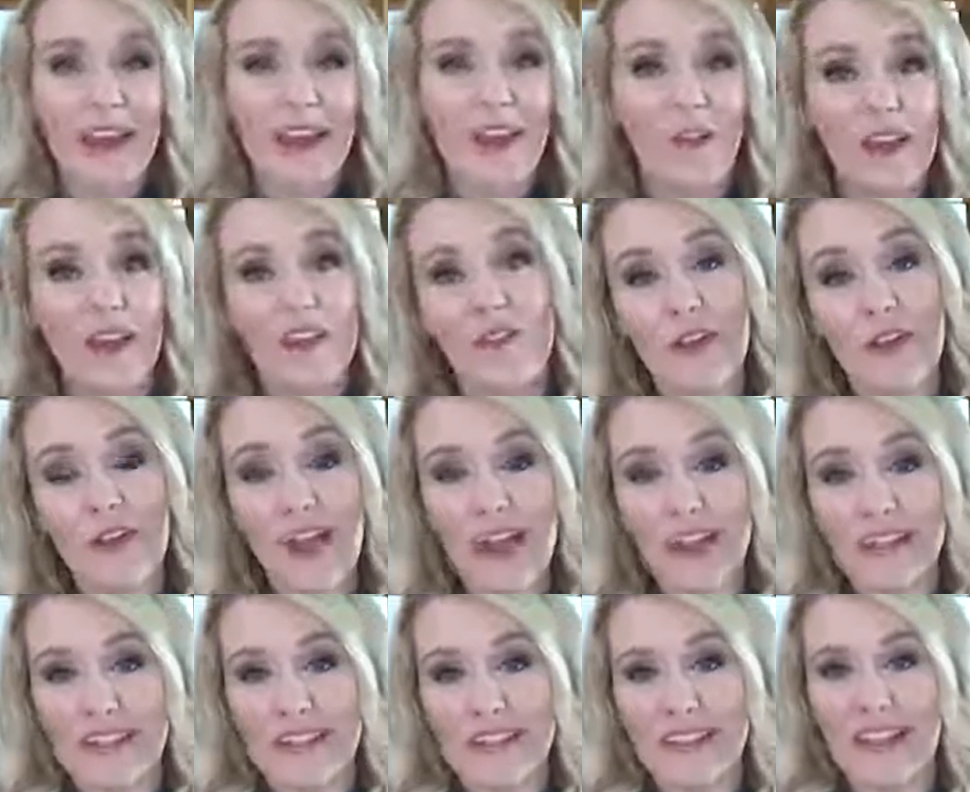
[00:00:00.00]
Now if you'd
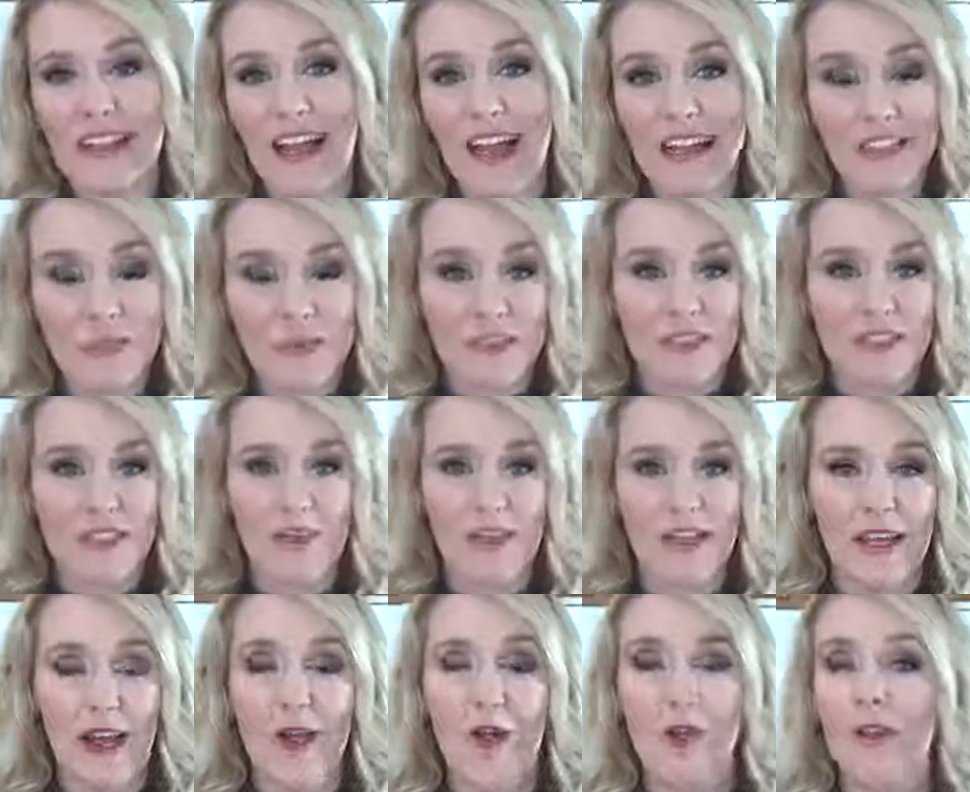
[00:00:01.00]
like to see last week's
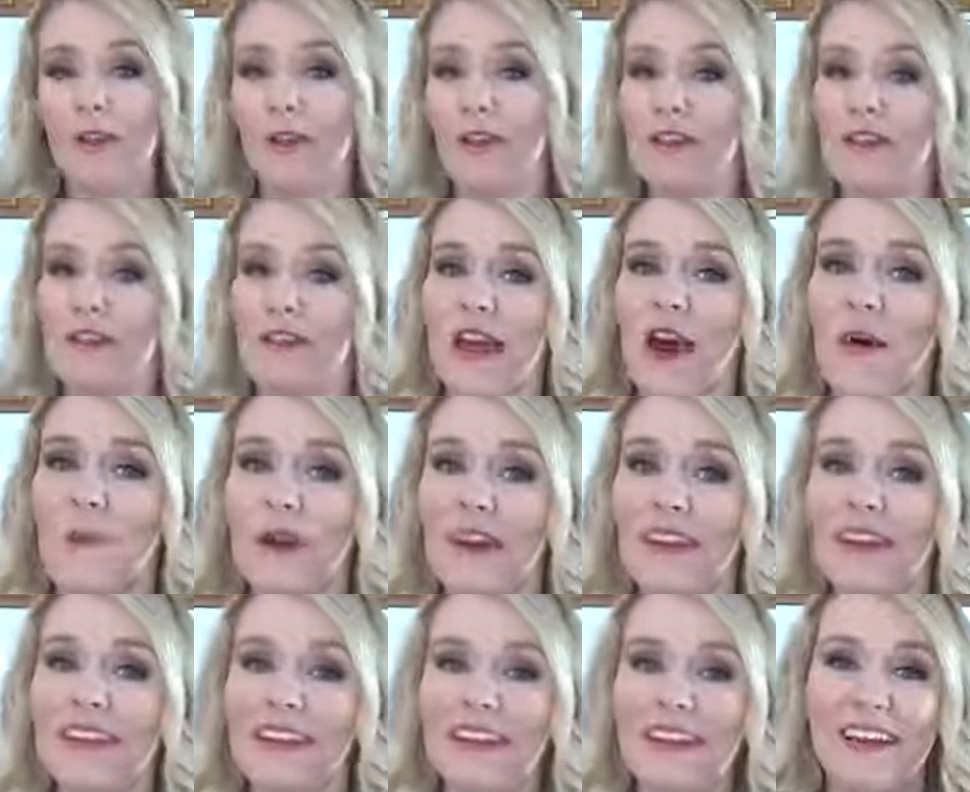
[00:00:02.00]
video, you can do that by
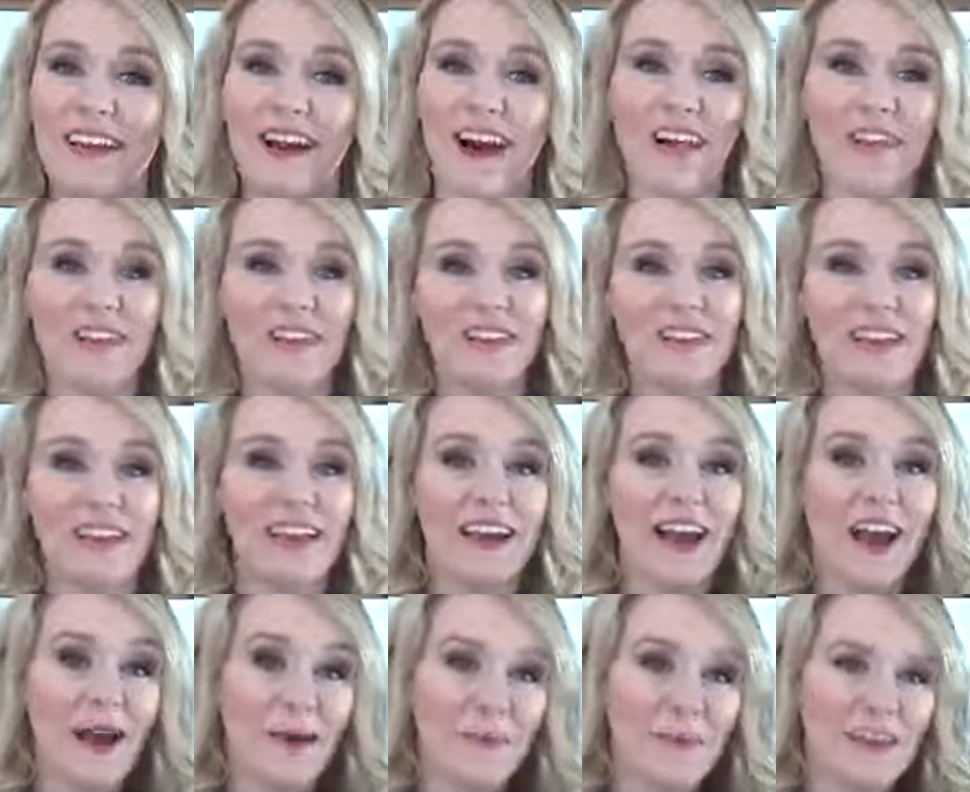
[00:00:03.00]
clicking on the
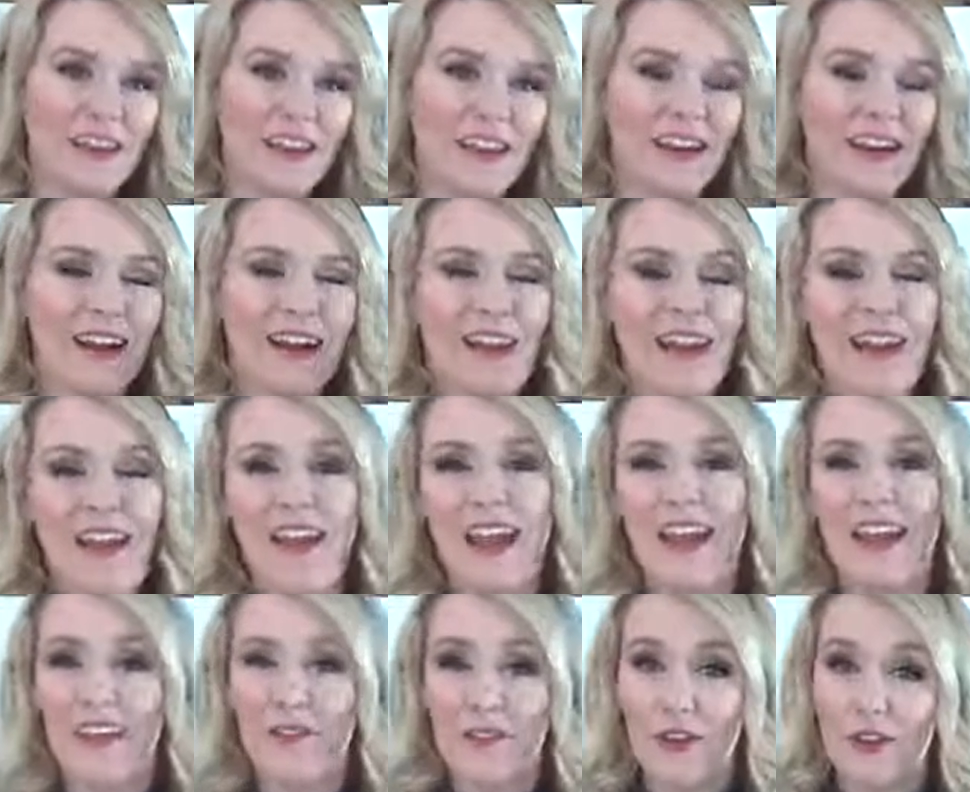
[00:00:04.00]
link up here.
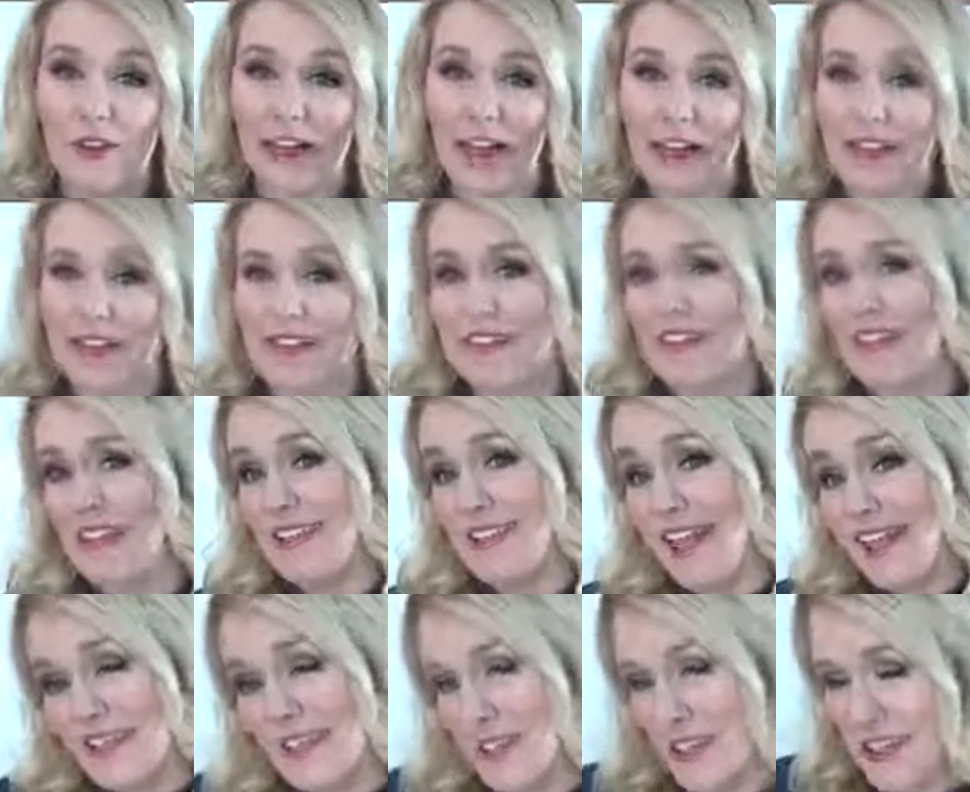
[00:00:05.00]
And if you'd like to see
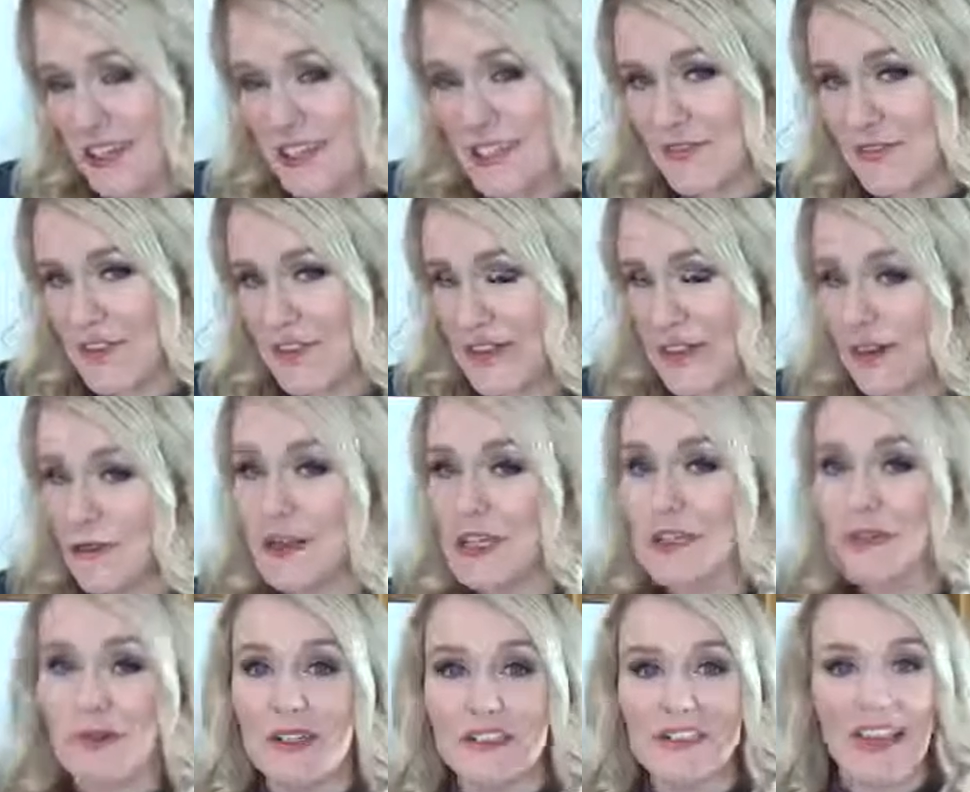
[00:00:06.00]
yesterday's video,
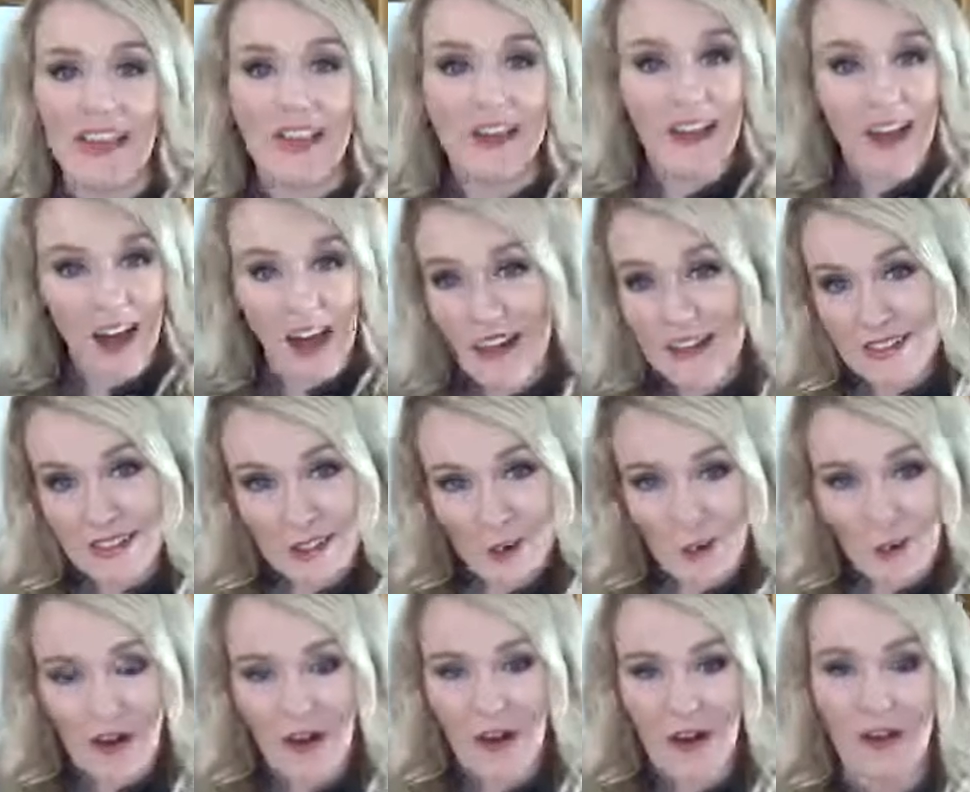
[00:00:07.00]
which was a
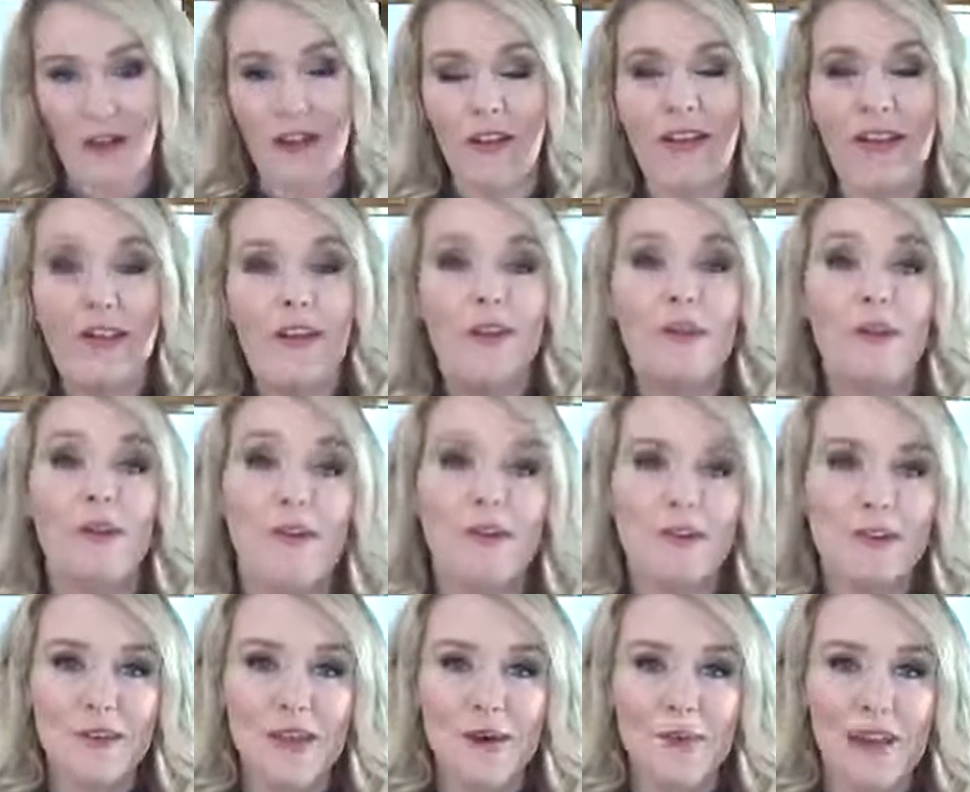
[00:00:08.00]
Costco haul, you can
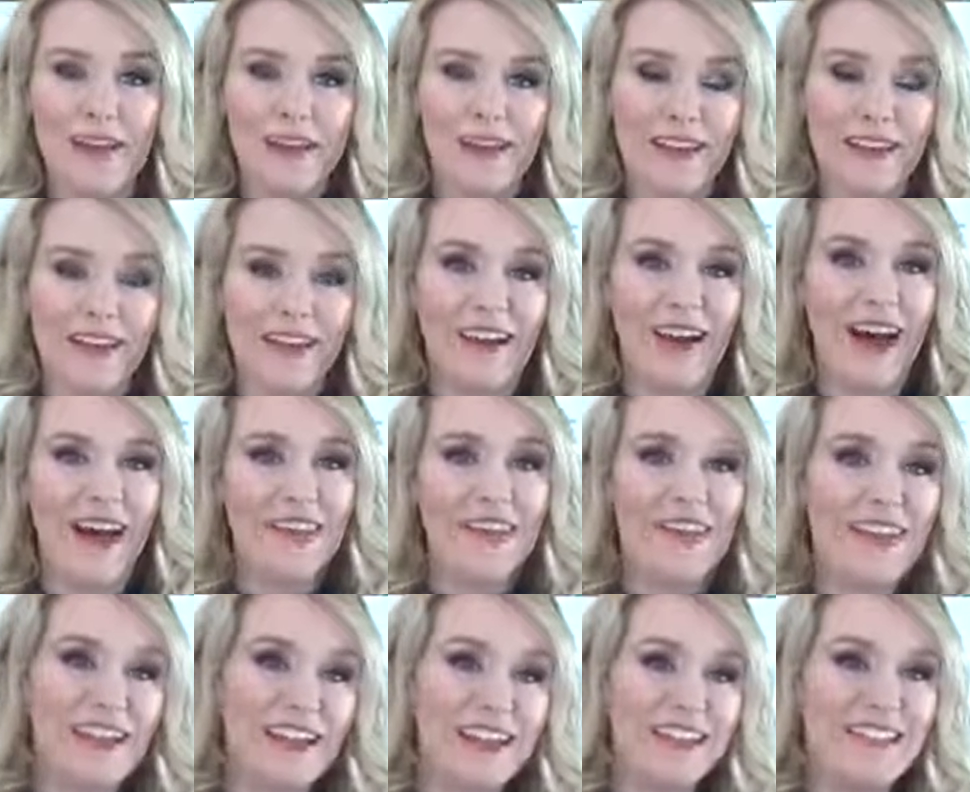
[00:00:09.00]
do that by clicking on
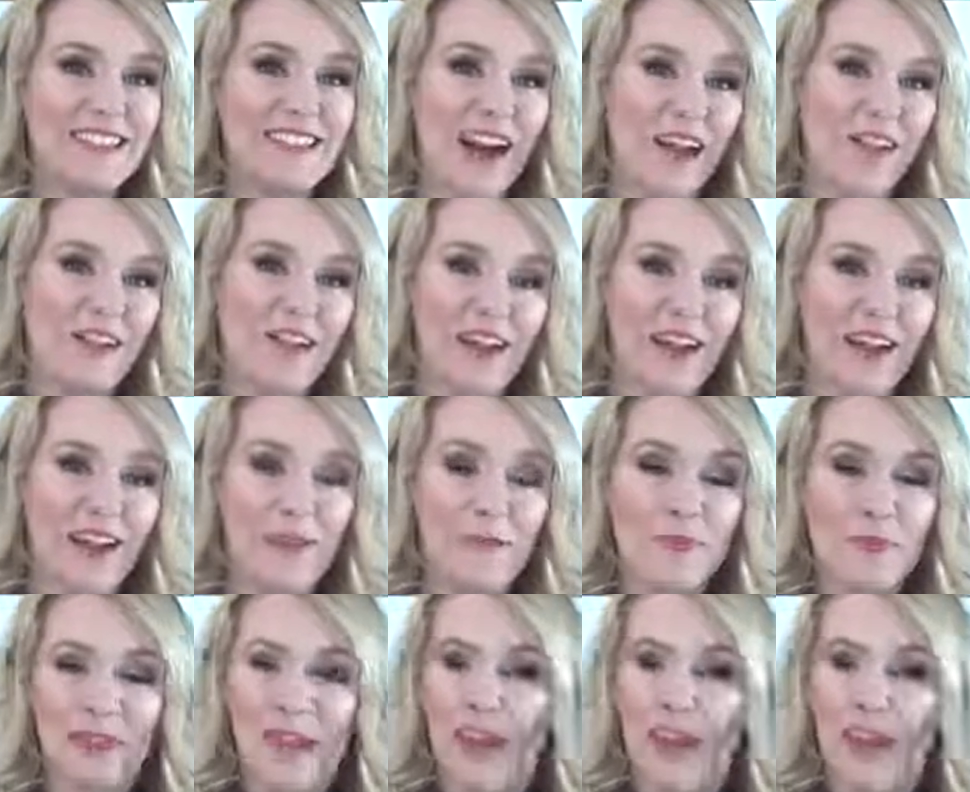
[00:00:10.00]
the link down there.